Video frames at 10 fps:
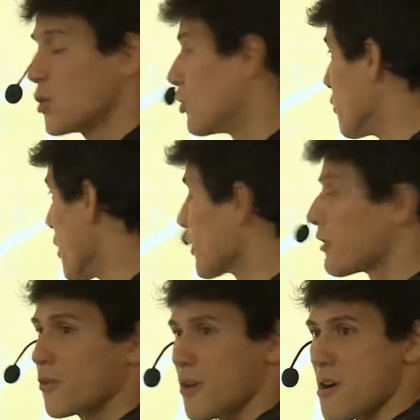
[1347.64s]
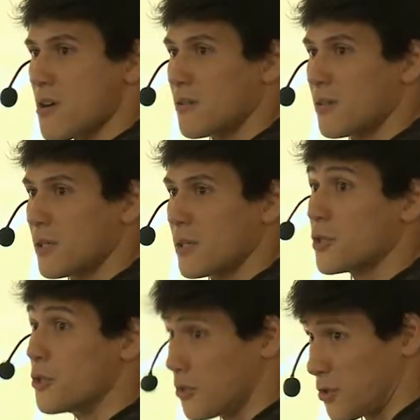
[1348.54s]
The younger you are,
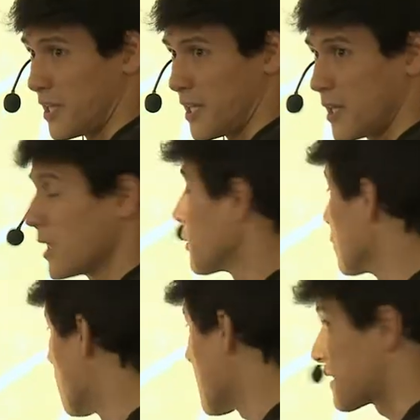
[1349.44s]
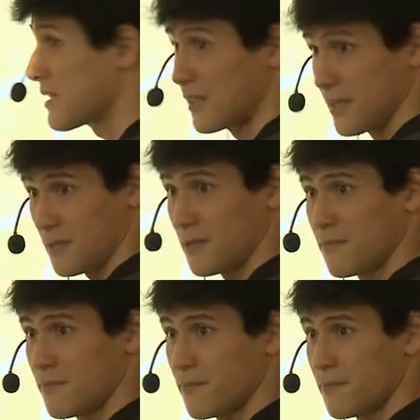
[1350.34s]
usually the best it is.
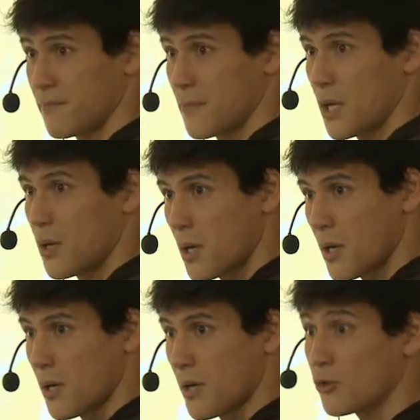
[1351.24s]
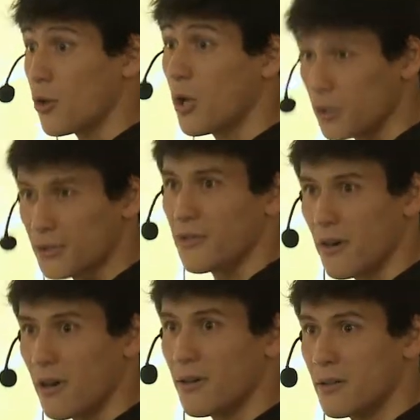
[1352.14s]
And the older you
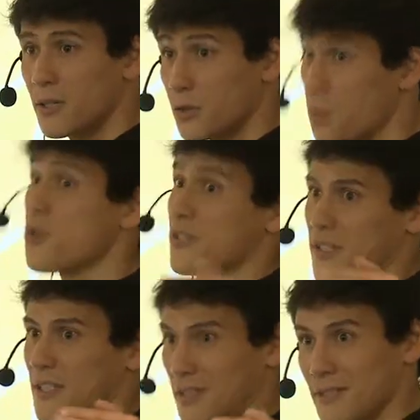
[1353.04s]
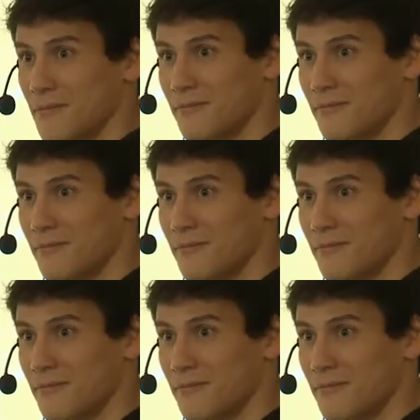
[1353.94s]
are, the worse it is.